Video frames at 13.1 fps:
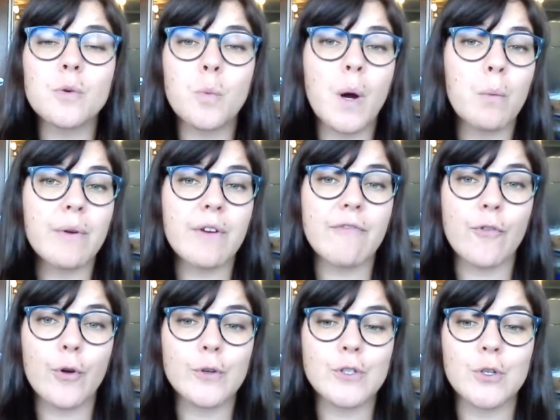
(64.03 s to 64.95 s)
what we
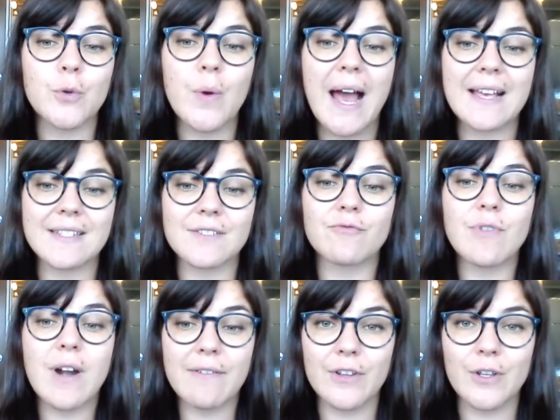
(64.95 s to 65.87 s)
refer to as
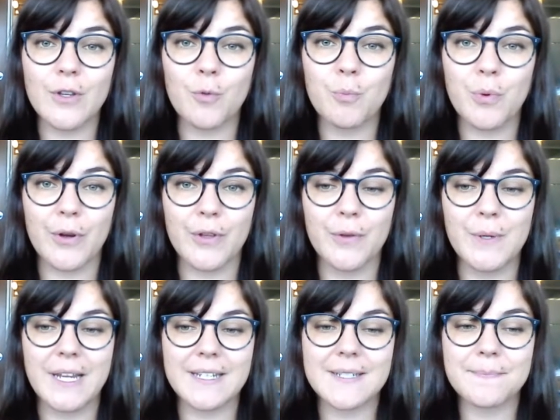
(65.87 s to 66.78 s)
revenue per
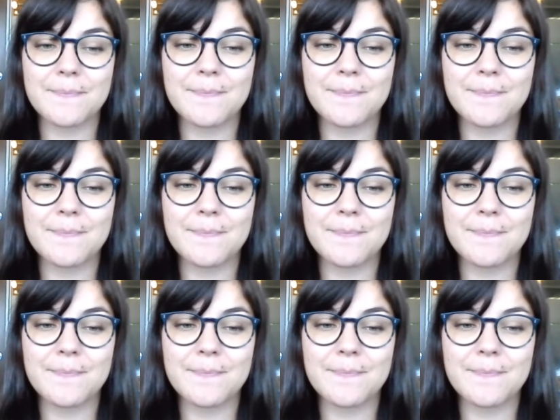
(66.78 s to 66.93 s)
unit.